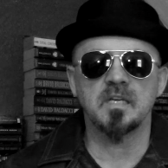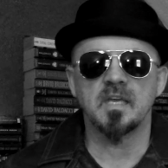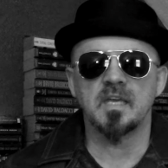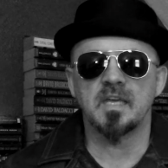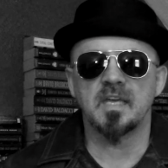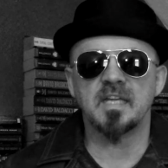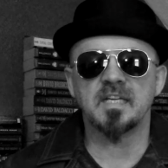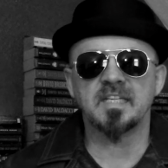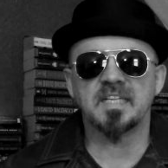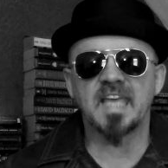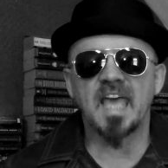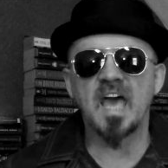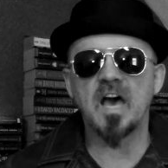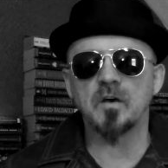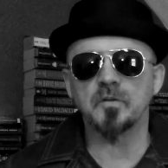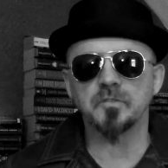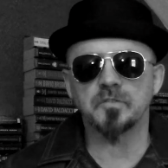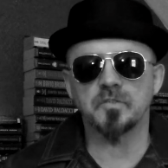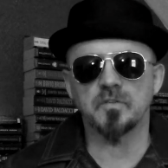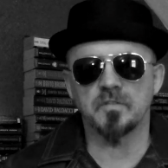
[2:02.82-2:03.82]

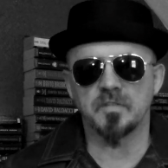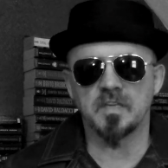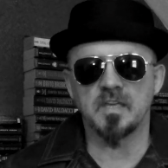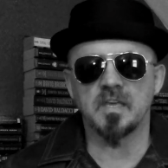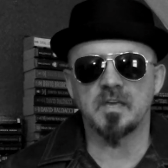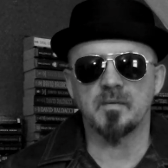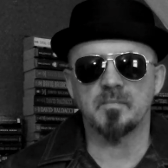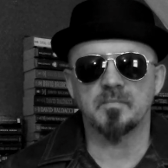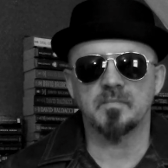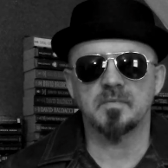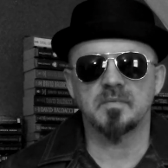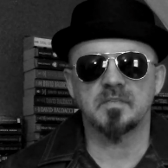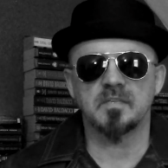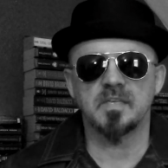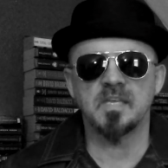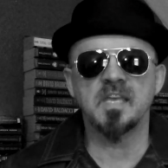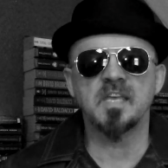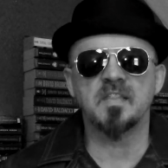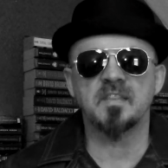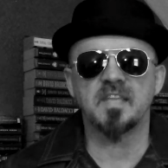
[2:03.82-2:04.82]
encounter them
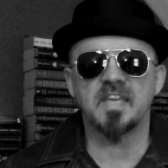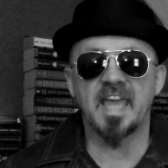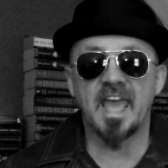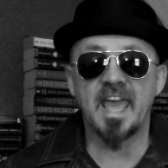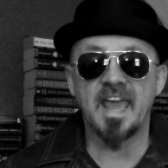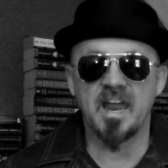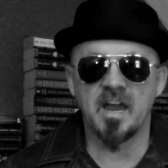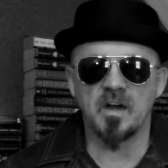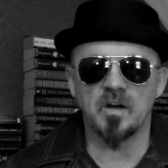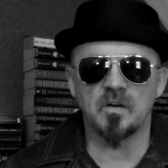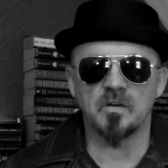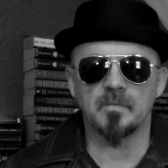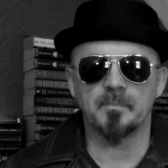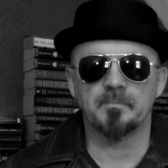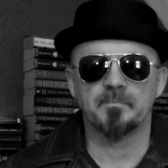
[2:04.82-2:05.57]
in the air.